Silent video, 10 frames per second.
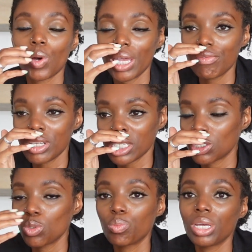Even
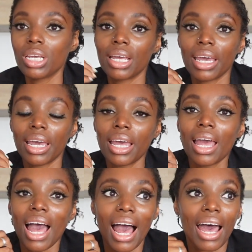just you being here
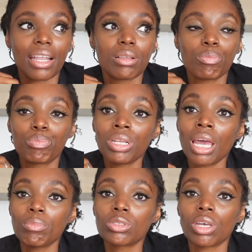and being
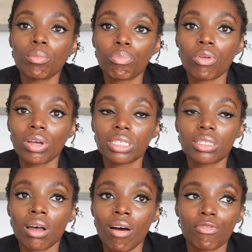able to employ
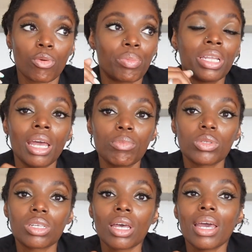staff or being able
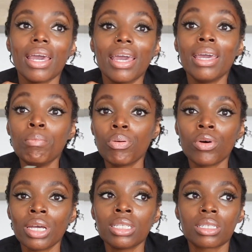to
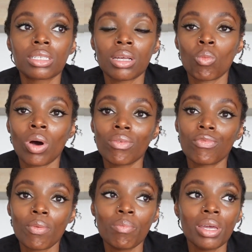input into someone,
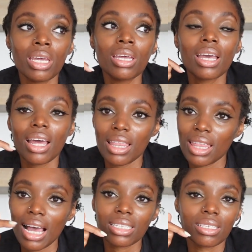for me,
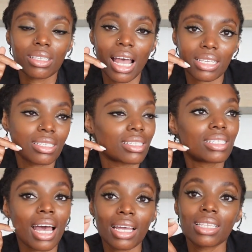that
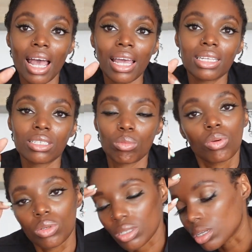is
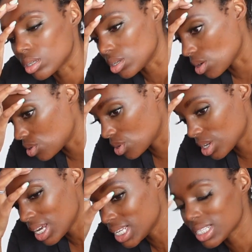important. You
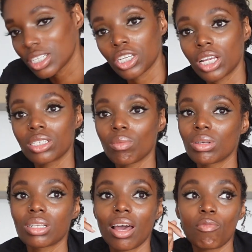can easily change
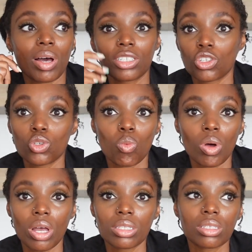someone's life by just your
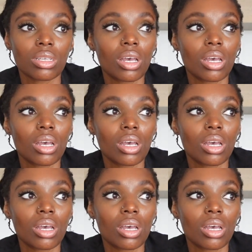words.